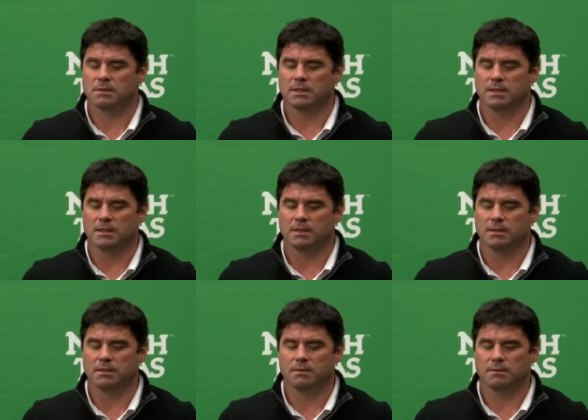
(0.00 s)

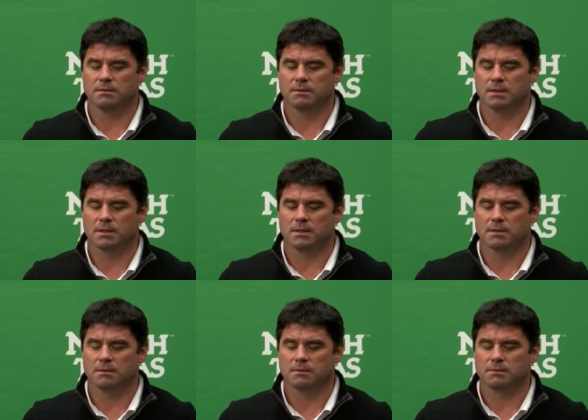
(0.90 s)
the
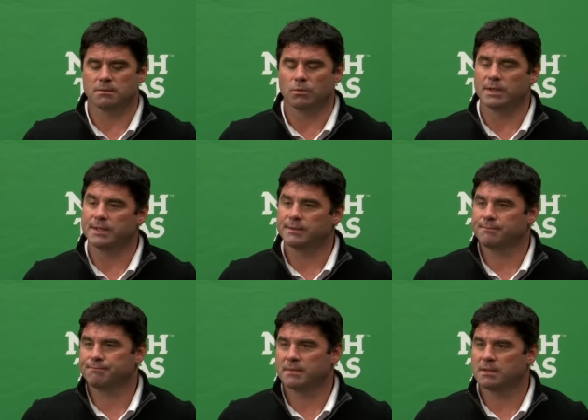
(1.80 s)
uh, the week,
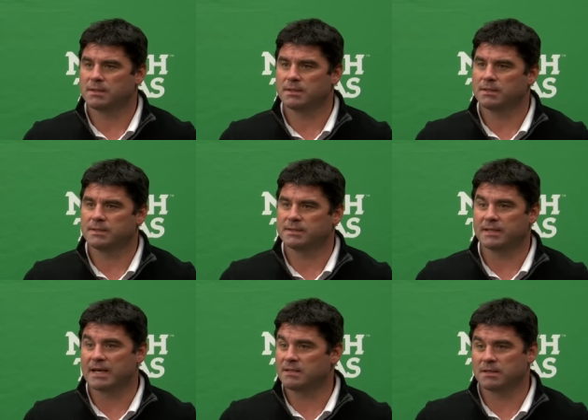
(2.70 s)
it's
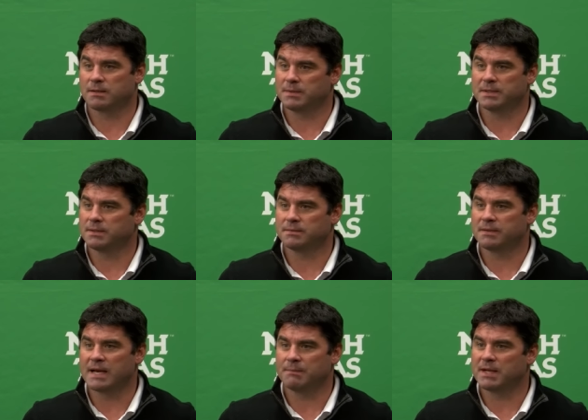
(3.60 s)
it's going to be a
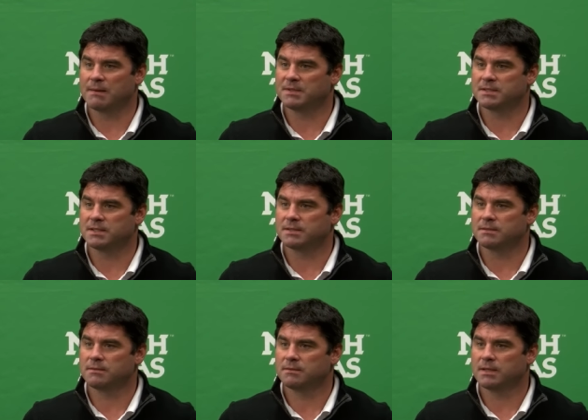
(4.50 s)
game time
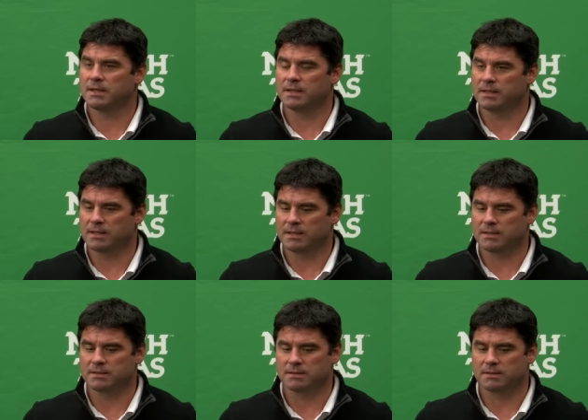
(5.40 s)
decision. And again,
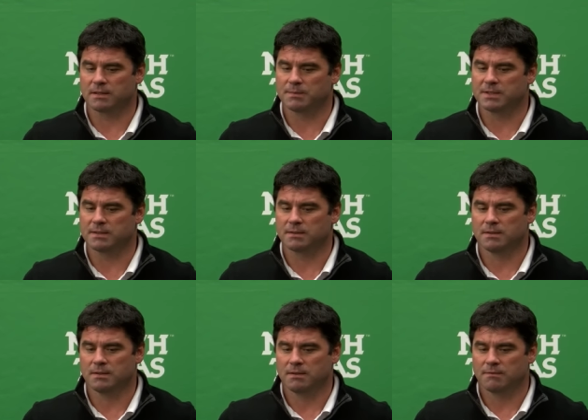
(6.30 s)
it's going to be a
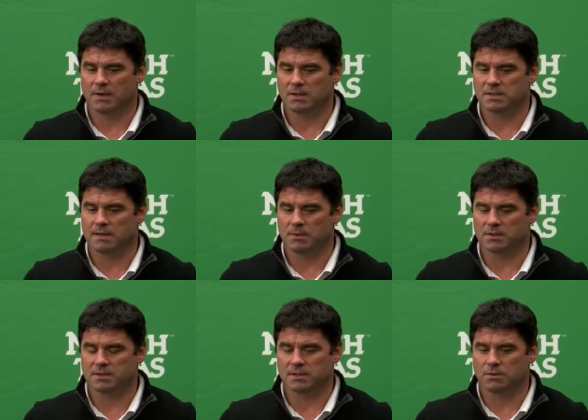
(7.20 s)
very
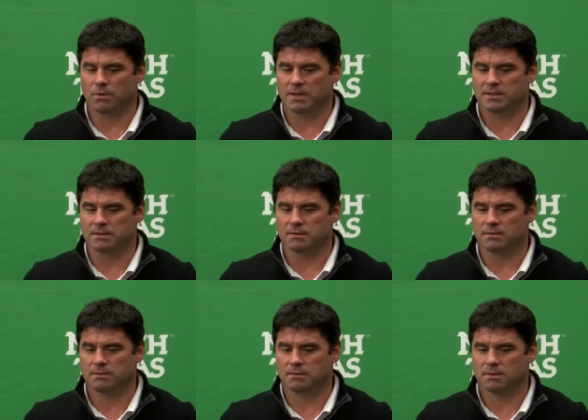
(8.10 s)
similar situation,
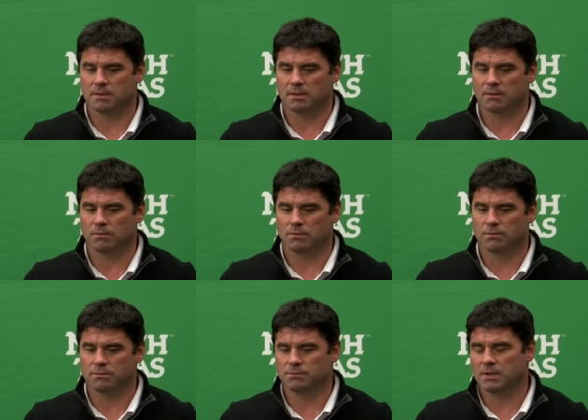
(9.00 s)
uh,
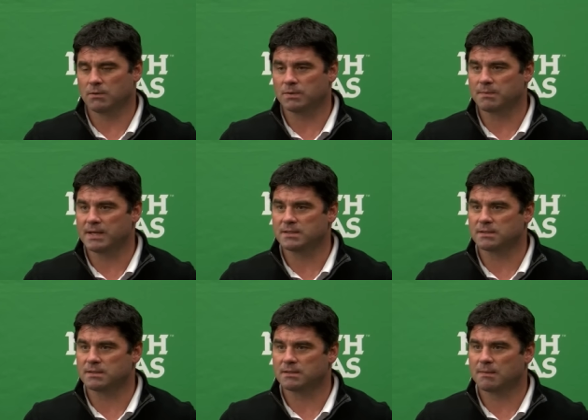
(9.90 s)
you know, with
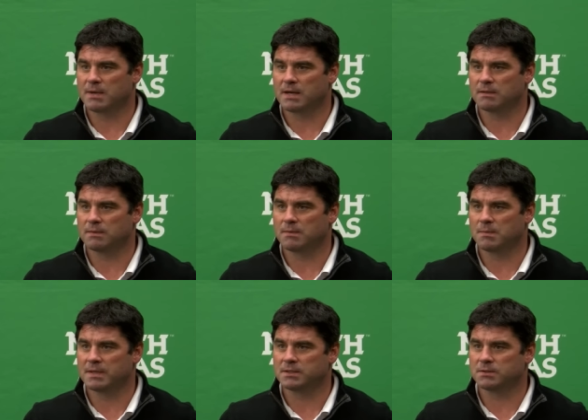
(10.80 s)
Mason. I'm not going to. I'm
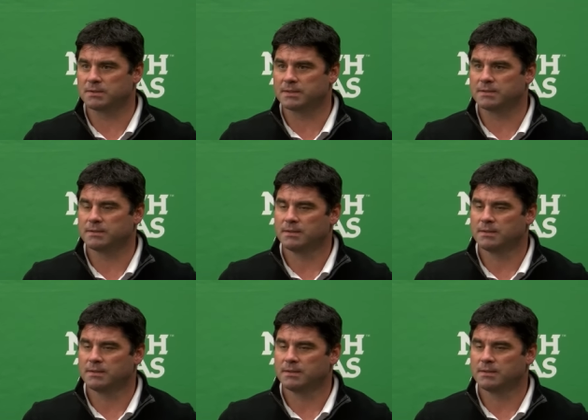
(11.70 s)
going to make sure that